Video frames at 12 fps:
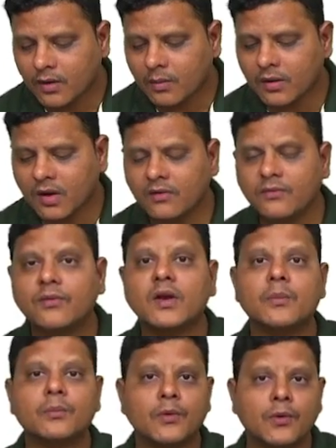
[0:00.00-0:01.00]
of
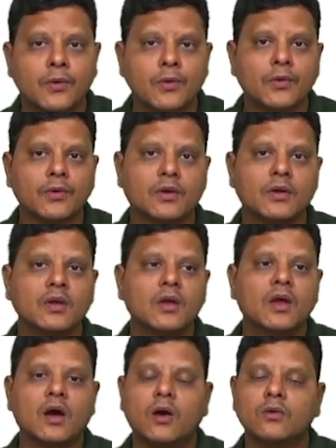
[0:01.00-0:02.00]
report.
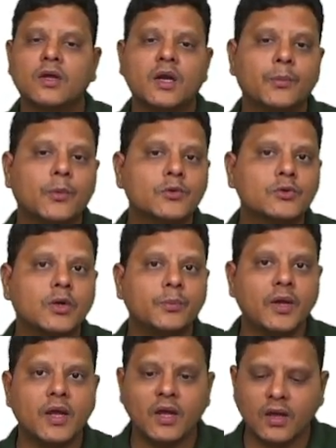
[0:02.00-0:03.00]
How the report should
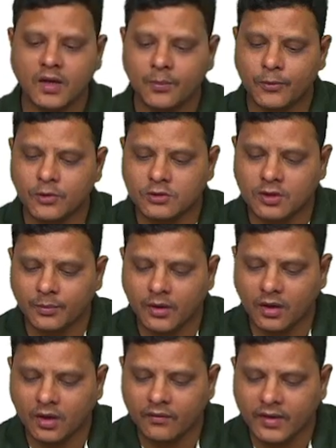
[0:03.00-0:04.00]
be? Report should be
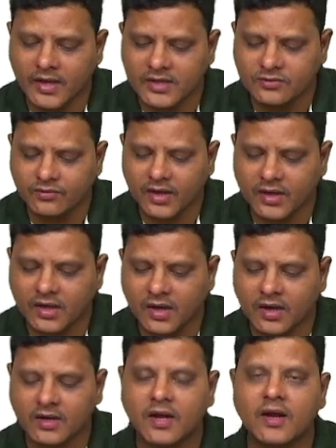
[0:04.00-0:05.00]
always
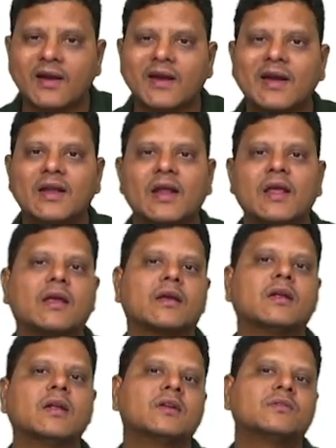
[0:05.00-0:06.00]
written in writing.
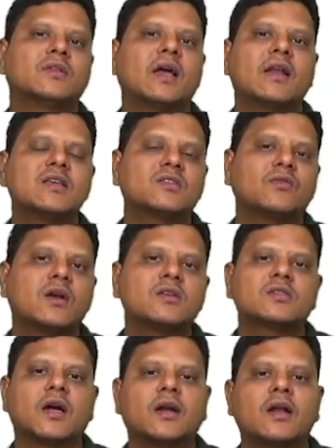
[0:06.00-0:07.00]
There is one
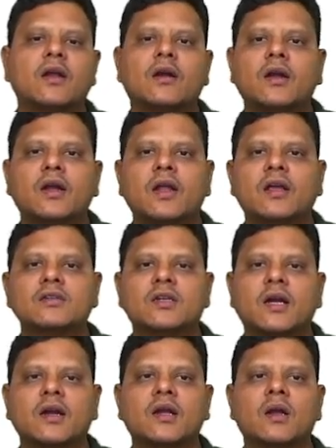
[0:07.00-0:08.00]
standard in auditing,
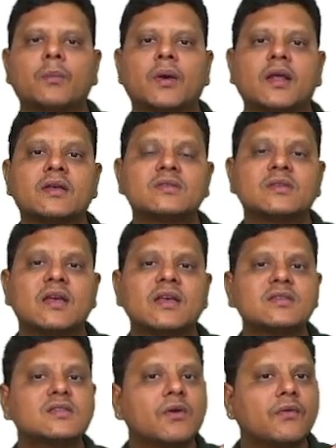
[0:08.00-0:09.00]
standard number SA
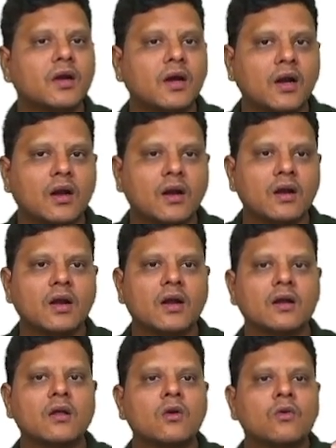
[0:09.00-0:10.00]
700,
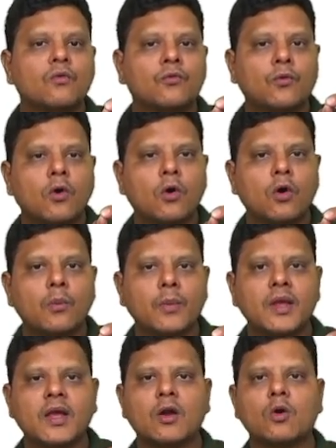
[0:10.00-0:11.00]

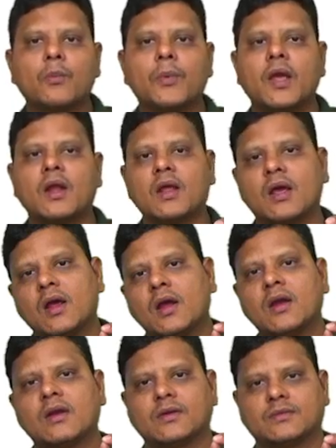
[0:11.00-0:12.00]
forming an opinion